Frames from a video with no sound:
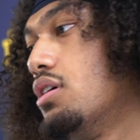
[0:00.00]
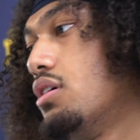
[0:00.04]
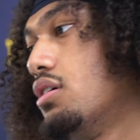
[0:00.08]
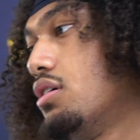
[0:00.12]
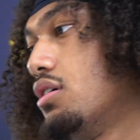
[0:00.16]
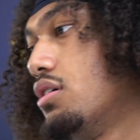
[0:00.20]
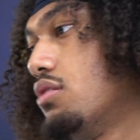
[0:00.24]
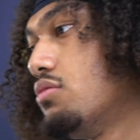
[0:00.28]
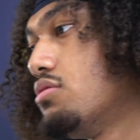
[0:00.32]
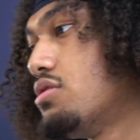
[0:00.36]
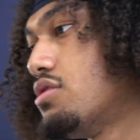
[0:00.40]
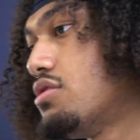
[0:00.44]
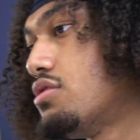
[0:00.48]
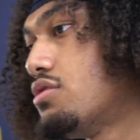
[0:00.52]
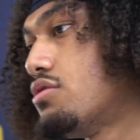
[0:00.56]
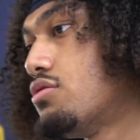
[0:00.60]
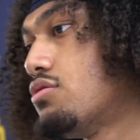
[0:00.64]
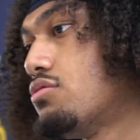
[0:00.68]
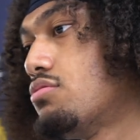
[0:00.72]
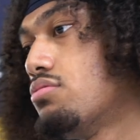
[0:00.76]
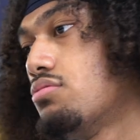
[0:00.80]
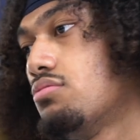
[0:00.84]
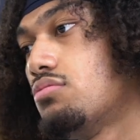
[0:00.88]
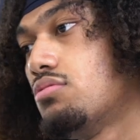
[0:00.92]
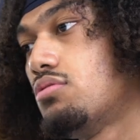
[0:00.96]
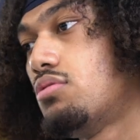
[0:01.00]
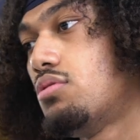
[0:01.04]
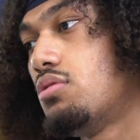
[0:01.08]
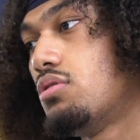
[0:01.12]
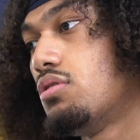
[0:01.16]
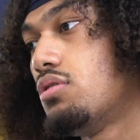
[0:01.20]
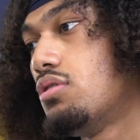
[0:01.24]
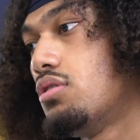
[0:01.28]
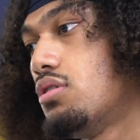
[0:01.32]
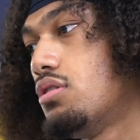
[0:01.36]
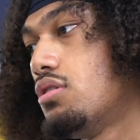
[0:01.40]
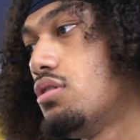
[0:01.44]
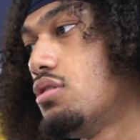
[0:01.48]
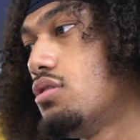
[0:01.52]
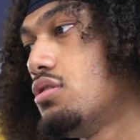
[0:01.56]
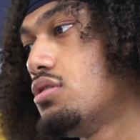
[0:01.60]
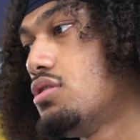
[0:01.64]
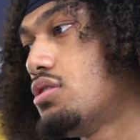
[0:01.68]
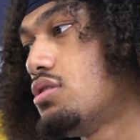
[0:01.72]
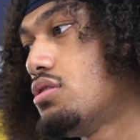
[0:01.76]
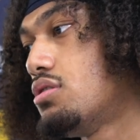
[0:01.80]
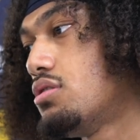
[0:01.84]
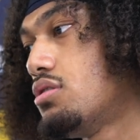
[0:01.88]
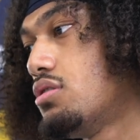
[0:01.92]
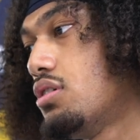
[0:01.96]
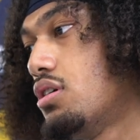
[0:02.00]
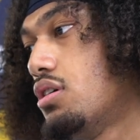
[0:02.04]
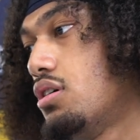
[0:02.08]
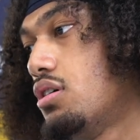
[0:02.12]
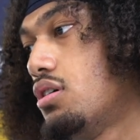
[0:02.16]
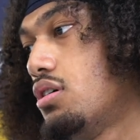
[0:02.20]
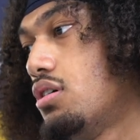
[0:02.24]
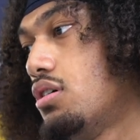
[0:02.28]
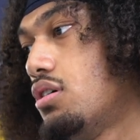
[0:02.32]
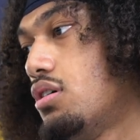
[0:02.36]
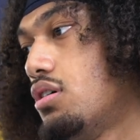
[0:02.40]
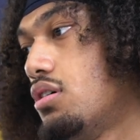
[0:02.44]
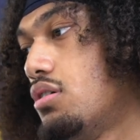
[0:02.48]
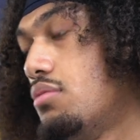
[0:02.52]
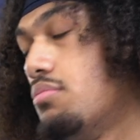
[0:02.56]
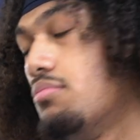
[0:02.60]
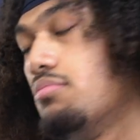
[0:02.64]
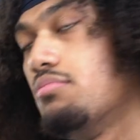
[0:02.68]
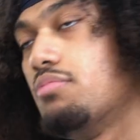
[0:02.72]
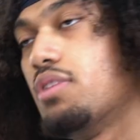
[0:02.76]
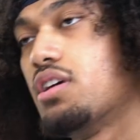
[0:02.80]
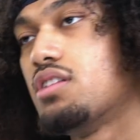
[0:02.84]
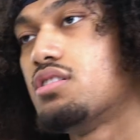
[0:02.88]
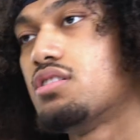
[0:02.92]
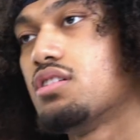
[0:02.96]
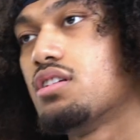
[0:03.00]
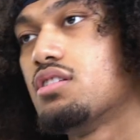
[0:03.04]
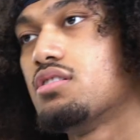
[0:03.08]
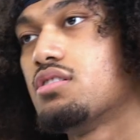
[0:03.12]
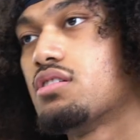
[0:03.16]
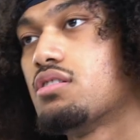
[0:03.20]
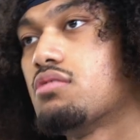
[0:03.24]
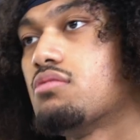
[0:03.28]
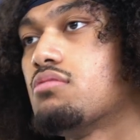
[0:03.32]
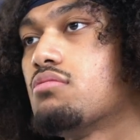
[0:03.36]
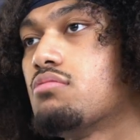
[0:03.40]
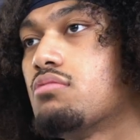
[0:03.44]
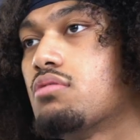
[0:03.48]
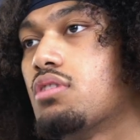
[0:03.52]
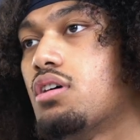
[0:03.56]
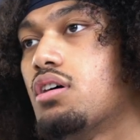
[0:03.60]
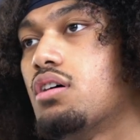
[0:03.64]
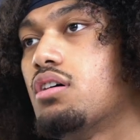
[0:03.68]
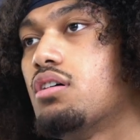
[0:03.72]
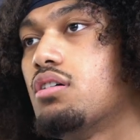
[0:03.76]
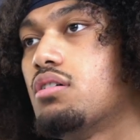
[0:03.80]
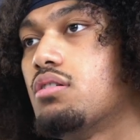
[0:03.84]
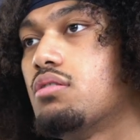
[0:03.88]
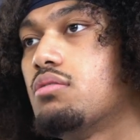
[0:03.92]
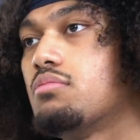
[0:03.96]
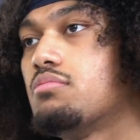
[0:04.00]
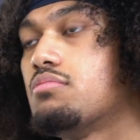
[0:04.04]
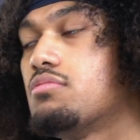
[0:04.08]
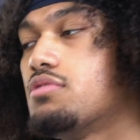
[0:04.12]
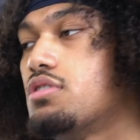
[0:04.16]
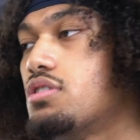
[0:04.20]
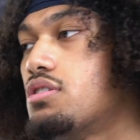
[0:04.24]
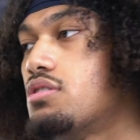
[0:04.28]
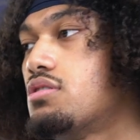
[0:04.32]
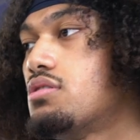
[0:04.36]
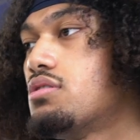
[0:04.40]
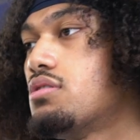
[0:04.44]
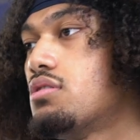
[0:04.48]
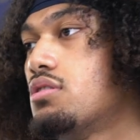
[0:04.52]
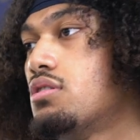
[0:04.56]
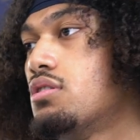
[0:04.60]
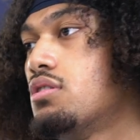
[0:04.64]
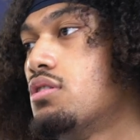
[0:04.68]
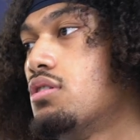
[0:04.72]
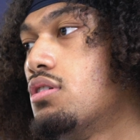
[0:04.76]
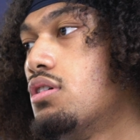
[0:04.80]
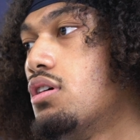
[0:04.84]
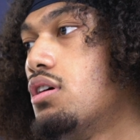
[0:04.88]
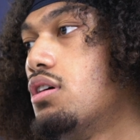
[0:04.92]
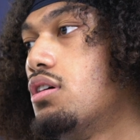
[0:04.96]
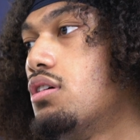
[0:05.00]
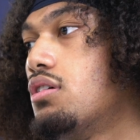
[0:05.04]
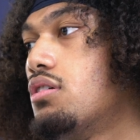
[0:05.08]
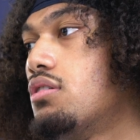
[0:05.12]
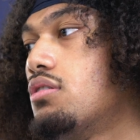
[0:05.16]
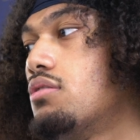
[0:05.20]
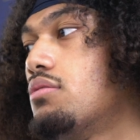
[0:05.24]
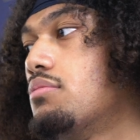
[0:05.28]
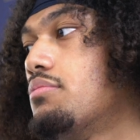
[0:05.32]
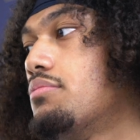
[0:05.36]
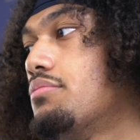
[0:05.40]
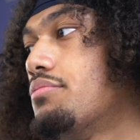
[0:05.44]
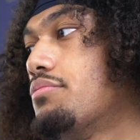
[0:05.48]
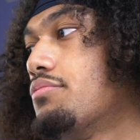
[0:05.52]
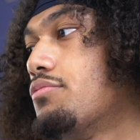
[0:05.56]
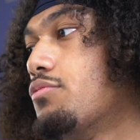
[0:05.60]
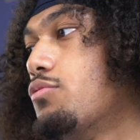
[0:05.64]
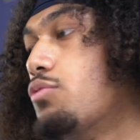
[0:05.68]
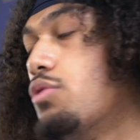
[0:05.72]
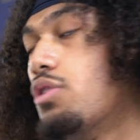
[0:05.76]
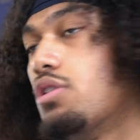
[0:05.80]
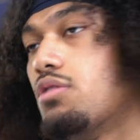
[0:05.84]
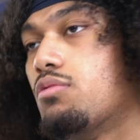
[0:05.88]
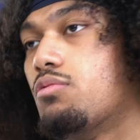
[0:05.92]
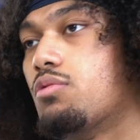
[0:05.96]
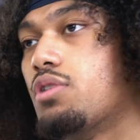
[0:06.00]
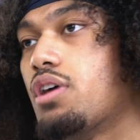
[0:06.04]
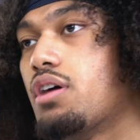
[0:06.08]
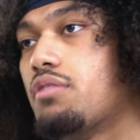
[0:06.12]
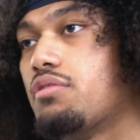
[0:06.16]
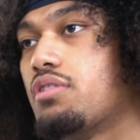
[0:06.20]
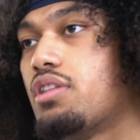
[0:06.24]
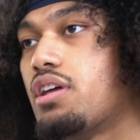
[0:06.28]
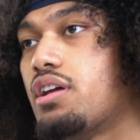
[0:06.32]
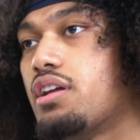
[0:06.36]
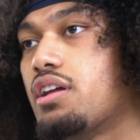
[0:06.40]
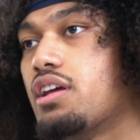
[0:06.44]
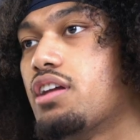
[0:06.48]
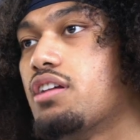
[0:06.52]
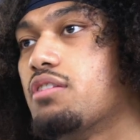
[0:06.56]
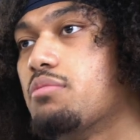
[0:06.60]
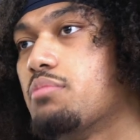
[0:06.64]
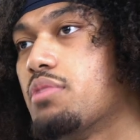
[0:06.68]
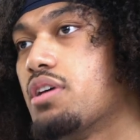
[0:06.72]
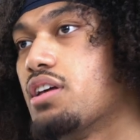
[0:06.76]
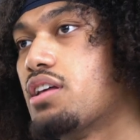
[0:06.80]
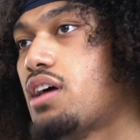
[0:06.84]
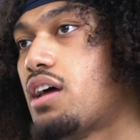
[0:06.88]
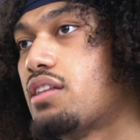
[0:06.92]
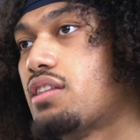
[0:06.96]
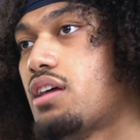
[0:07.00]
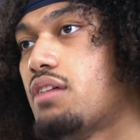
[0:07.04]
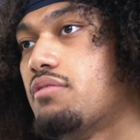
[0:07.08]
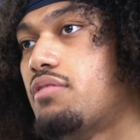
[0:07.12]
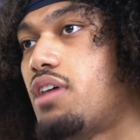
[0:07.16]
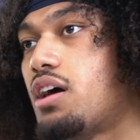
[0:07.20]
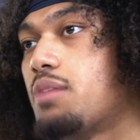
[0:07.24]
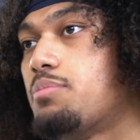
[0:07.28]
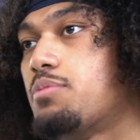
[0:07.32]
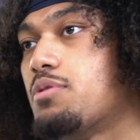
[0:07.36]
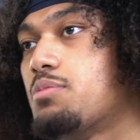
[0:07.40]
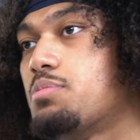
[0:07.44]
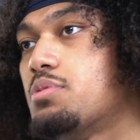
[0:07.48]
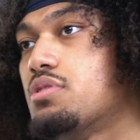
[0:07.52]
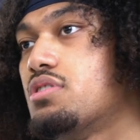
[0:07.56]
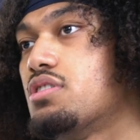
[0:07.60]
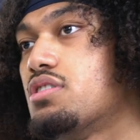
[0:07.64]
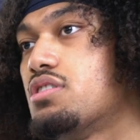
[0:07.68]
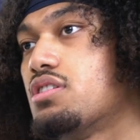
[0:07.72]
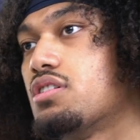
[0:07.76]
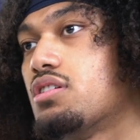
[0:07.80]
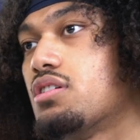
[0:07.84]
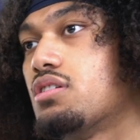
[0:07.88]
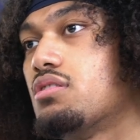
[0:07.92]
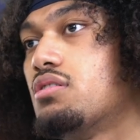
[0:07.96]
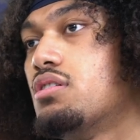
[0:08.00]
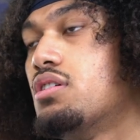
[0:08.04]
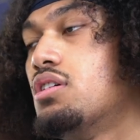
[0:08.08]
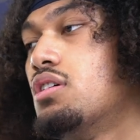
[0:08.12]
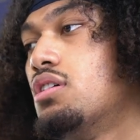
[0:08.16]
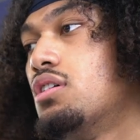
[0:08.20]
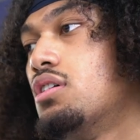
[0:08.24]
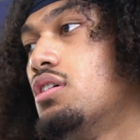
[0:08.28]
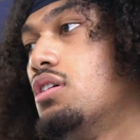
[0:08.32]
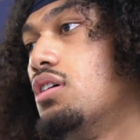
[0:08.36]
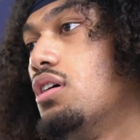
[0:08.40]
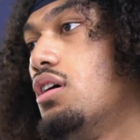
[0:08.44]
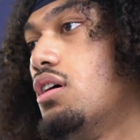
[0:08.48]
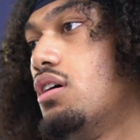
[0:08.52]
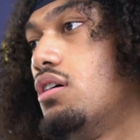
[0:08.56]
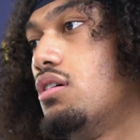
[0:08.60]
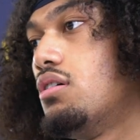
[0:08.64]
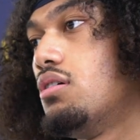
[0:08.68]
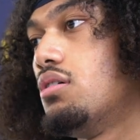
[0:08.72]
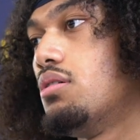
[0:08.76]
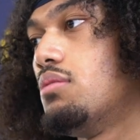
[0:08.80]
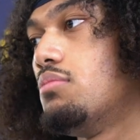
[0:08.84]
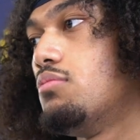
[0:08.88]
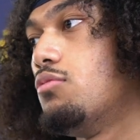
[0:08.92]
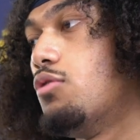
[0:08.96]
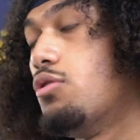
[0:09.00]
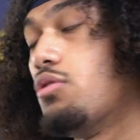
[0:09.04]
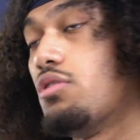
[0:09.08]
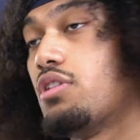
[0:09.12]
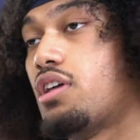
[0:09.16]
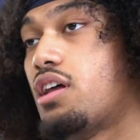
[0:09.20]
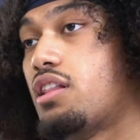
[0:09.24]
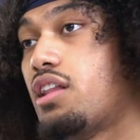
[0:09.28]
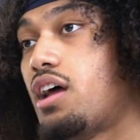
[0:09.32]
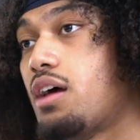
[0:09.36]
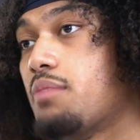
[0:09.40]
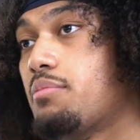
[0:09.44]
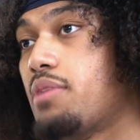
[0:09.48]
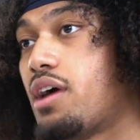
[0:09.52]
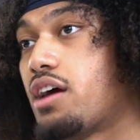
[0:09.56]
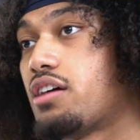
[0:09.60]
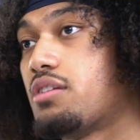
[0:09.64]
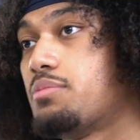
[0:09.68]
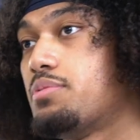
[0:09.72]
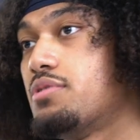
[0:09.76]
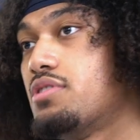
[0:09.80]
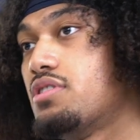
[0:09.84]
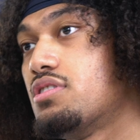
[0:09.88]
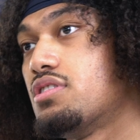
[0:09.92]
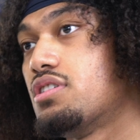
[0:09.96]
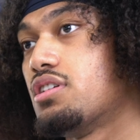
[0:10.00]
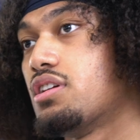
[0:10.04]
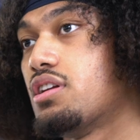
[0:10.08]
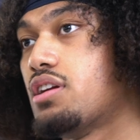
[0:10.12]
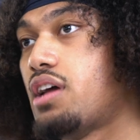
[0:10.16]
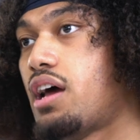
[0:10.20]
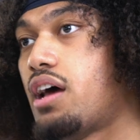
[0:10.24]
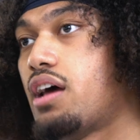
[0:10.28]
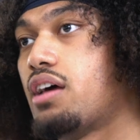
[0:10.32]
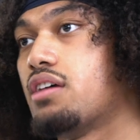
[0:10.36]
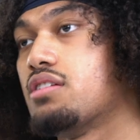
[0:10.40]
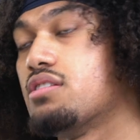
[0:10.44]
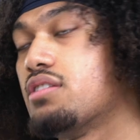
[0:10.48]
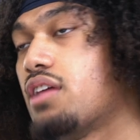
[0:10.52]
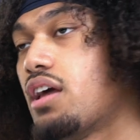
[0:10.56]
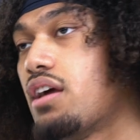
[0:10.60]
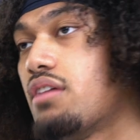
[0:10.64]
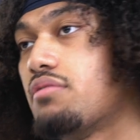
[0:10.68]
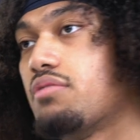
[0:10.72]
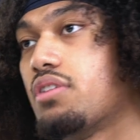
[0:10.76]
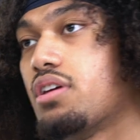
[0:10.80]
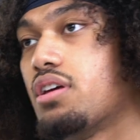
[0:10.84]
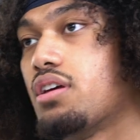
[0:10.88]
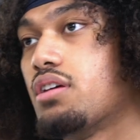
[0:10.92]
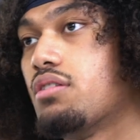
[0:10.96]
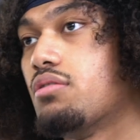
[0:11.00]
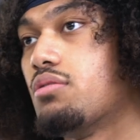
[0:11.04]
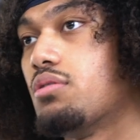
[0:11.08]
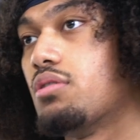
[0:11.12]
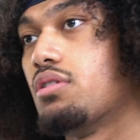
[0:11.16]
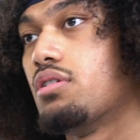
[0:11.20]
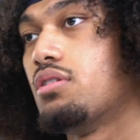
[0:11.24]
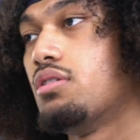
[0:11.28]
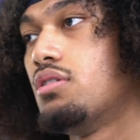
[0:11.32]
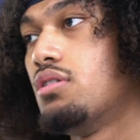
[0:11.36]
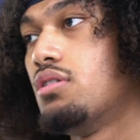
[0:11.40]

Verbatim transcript: uh, it was towards uh, mid-season, um, just um, whenever they needed me at that vyper position um, or the linebacker position at Navy or,